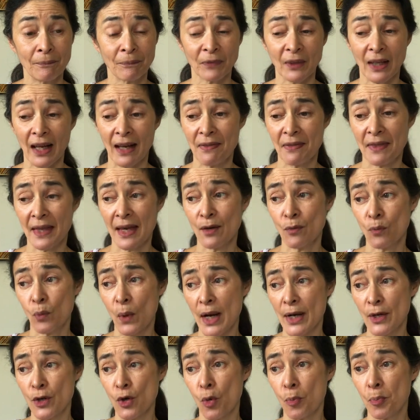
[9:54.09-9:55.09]
And then
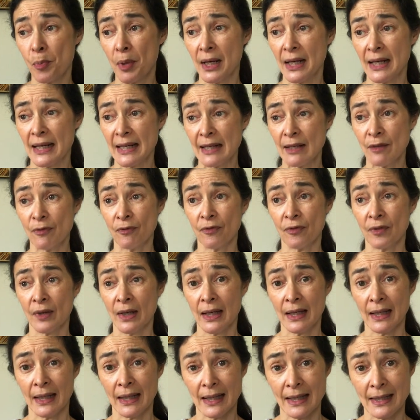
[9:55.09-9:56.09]
when your belief
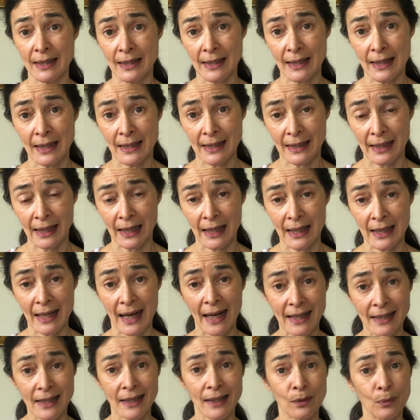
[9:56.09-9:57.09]
is
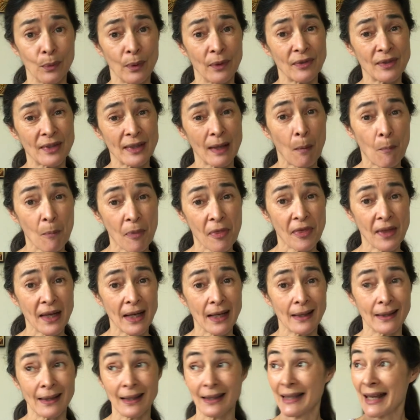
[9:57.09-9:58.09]
connected with
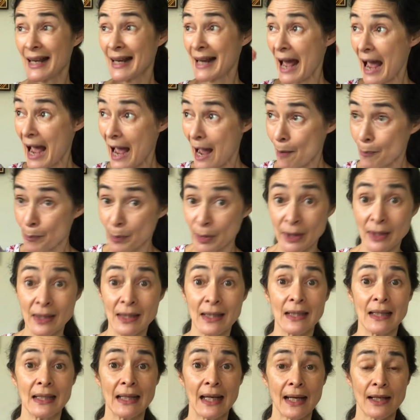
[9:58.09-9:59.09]
something that then happens
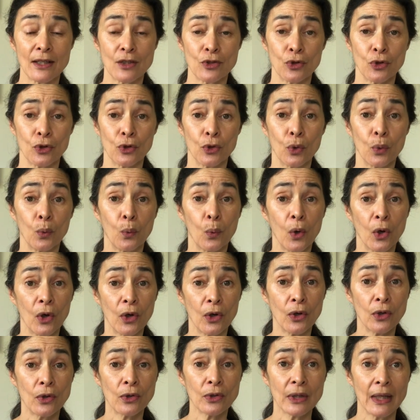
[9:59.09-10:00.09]
in the external
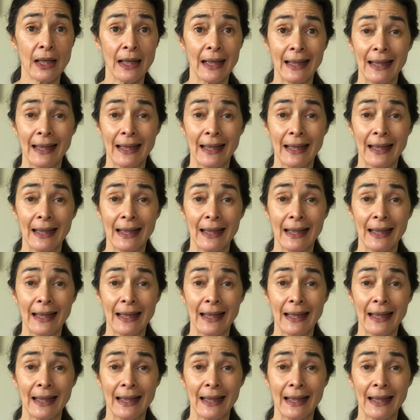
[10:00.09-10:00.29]
world,